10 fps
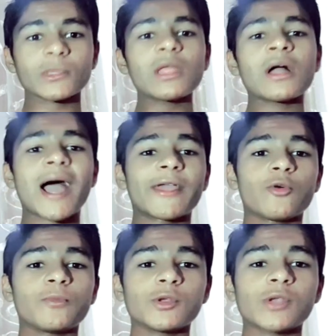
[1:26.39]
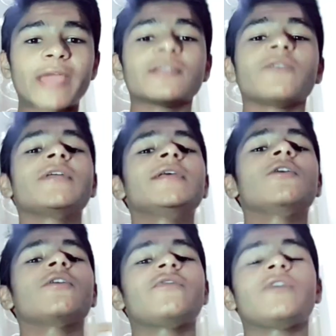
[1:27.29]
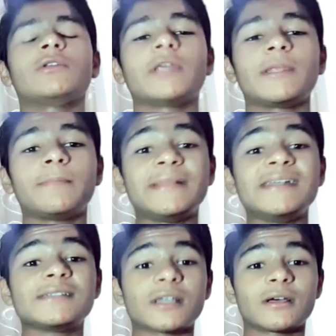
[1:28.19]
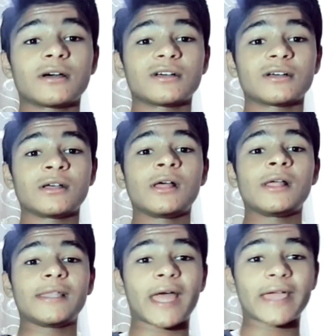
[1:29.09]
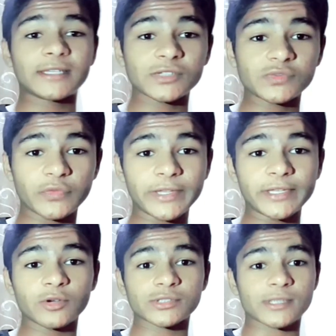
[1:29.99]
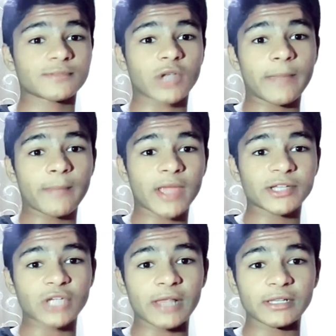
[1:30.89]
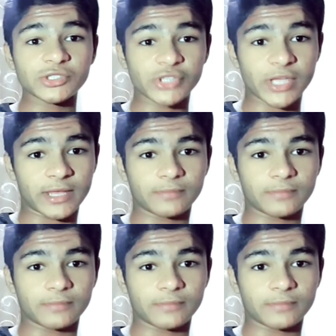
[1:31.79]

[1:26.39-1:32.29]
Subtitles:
I hope you liked the video. If you did, please like this video, subscribe my channel, share.